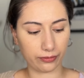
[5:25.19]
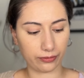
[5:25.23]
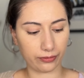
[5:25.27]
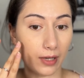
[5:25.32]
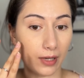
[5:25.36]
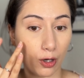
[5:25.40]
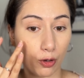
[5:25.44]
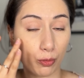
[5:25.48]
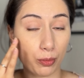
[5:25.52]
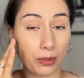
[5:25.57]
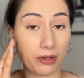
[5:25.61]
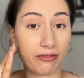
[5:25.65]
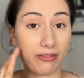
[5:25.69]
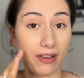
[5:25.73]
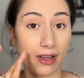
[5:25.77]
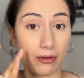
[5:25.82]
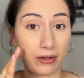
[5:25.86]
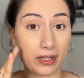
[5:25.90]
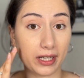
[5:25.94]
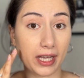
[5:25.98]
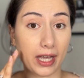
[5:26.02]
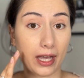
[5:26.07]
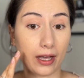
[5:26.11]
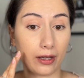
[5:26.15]
I'll be
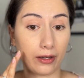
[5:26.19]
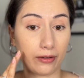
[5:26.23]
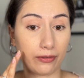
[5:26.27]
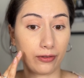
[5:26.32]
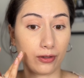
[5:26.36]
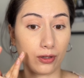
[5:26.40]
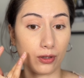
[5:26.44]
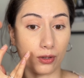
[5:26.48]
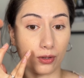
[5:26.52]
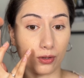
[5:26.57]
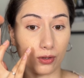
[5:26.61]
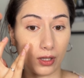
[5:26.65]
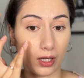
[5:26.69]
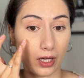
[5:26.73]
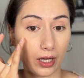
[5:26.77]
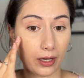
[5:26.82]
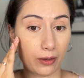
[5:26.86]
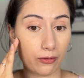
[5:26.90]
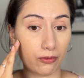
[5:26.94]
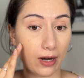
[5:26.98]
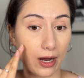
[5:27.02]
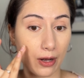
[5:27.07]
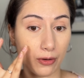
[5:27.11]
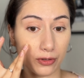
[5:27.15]
very careful
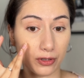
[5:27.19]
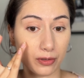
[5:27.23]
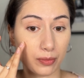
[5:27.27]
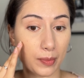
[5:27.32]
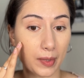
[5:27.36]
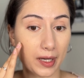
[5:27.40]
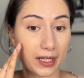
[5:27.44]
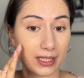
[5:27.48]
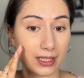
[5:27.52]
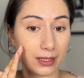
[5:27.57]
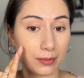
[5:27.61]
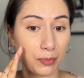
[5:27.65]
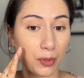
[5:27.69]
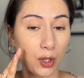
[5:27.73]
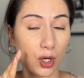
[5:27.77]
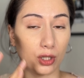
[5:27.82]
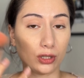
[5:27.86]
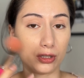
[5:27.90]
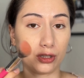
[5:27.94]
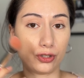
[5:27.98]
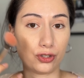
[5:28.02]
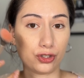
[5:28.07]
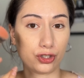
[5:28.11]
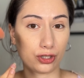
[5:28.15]
around my
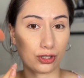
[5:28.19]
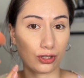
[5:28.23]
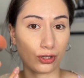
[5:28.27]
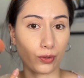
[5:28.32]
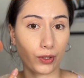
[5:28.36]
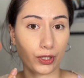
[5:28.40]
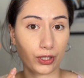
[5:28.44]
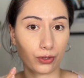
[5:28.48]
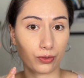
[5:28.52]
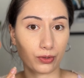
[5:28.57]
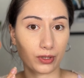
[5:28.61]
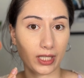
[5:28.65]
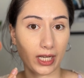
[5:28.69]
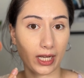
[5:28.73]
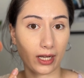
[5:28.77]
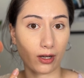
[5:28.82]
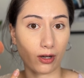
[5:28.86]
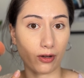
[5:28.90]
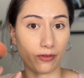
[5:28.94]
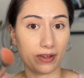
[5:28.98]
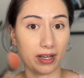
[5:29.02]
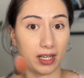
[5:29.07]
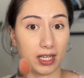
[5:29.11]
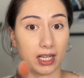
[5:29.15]
spot just so I don't take
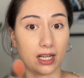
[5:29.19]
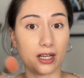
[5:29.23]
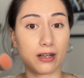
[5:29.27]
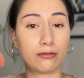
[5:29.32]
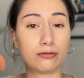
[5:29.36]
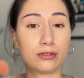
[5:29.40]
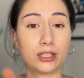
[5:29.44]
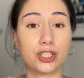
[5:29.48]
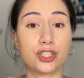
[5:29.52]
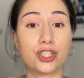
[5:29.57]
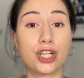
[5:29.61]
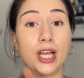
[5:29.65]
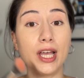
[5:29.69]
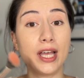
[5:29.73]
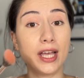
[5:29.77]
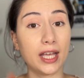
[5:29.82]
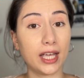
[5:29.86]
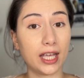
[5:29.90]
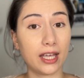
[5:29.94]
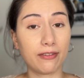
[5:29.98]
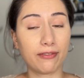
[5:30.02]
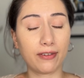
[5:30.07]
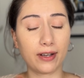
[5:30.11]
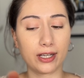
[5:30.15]
off any coverage.
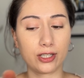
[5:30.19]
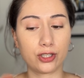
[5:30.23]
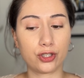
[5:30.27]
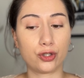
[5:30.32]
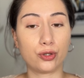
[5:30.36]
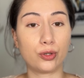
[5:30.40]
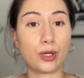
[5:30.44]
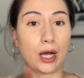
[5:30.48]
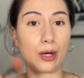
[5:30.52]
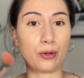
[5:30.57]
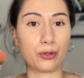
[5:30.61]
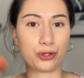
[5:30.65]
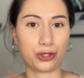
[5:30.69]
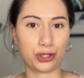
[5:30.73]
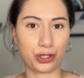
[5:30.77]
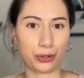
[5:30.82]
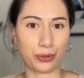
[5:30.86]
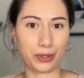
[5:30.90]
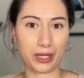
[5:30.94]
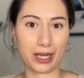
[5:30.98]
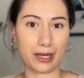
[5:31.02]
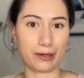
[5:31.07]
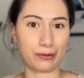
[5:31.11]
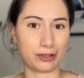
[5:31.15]
If I do, I will show
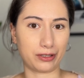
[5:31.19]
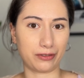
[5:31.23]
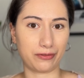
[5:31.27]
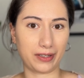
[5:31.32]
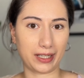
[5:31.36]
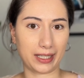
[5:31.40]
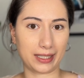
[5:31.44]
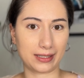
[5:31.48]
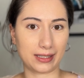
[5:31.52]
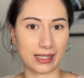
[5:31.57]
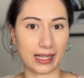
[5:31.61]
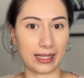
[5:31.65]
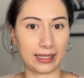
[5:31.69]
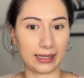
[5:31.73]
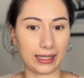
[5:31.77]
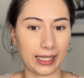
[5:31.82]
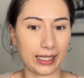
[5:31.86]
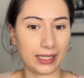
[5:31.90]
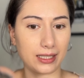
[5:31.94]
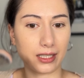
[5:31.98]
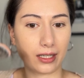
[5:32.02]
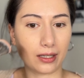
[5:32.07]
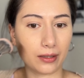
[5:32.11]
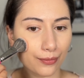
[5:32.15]
you how to fix that
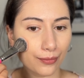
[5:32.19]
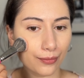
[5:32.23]
later.